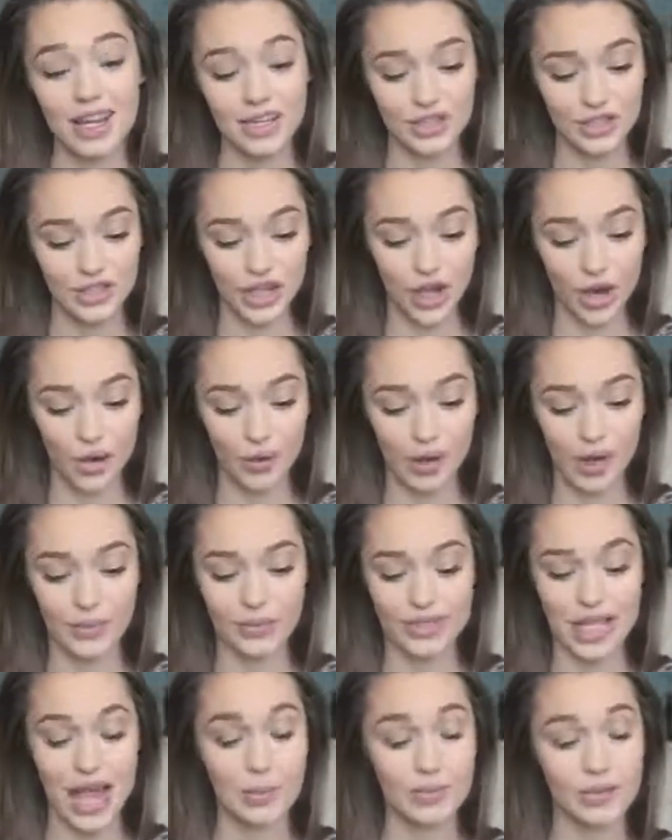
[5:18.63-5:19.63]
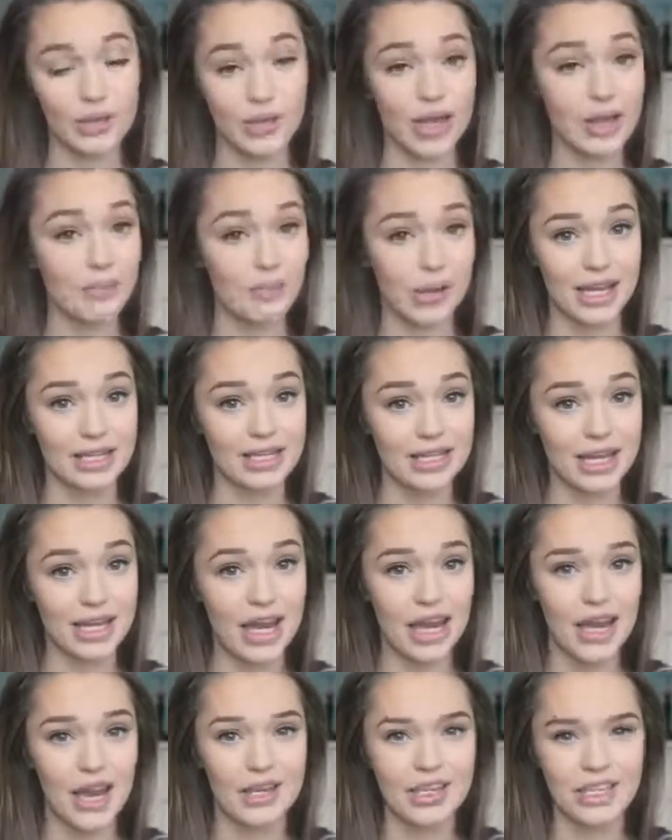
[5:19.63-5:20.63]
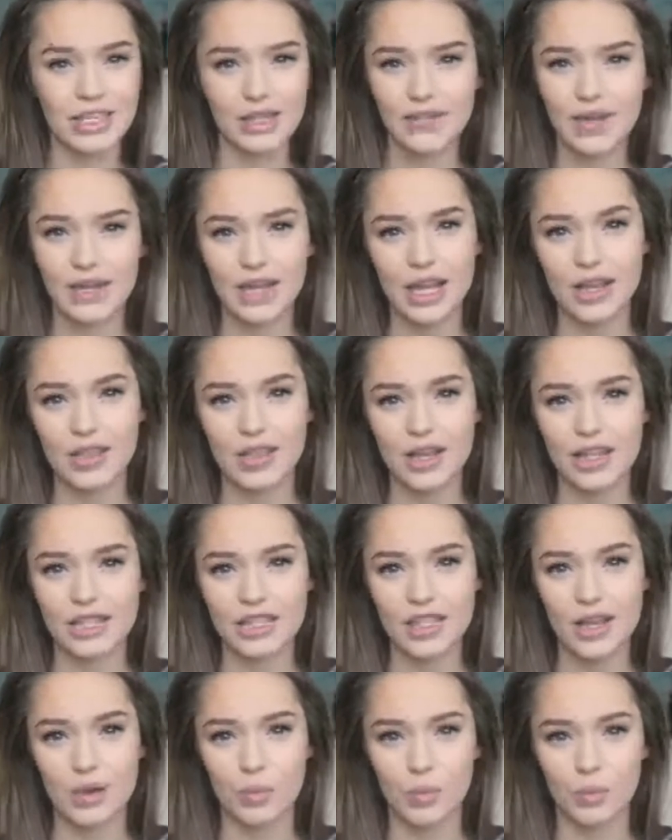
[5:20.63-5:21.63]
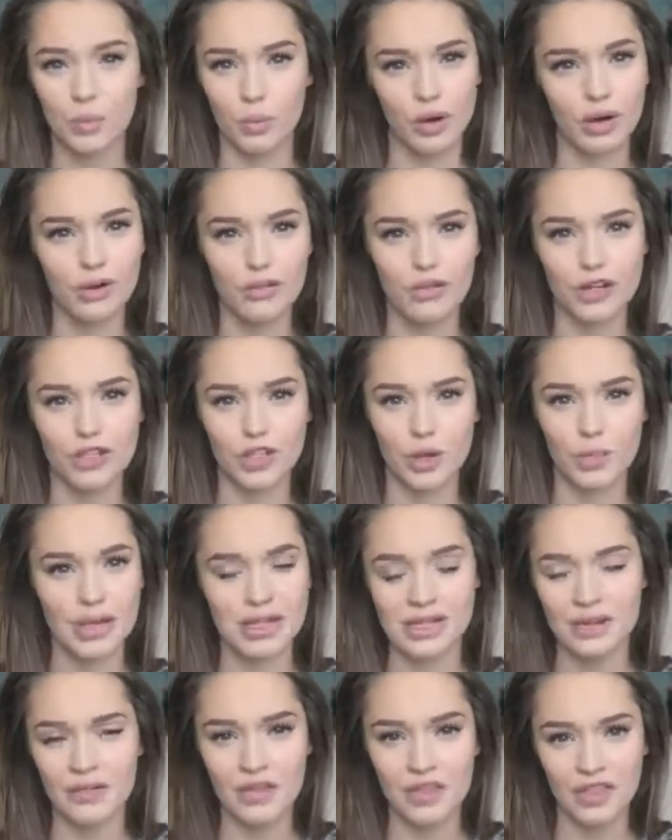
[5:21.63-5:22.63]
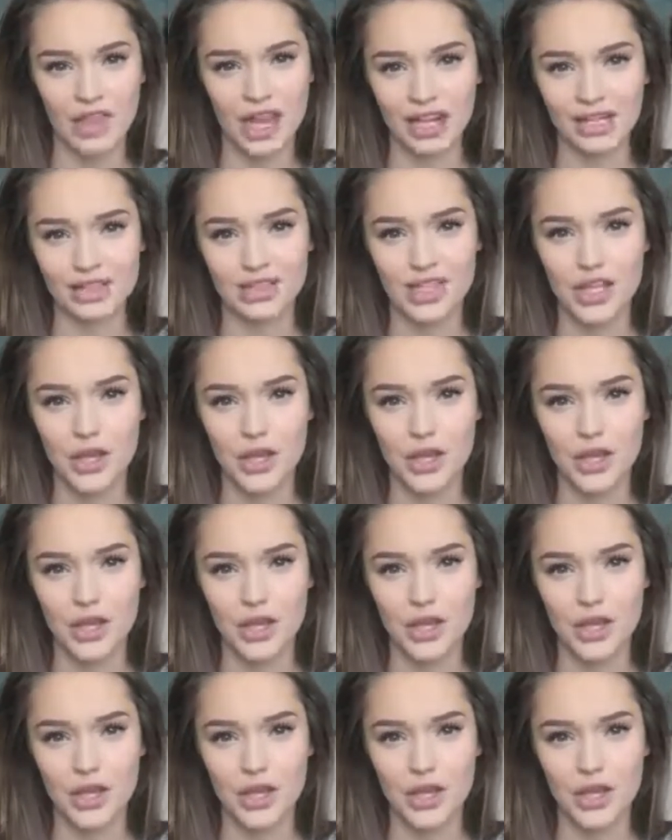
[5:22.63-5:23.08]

So it was absolutely amazing, and I just feel like this would work for so many different things.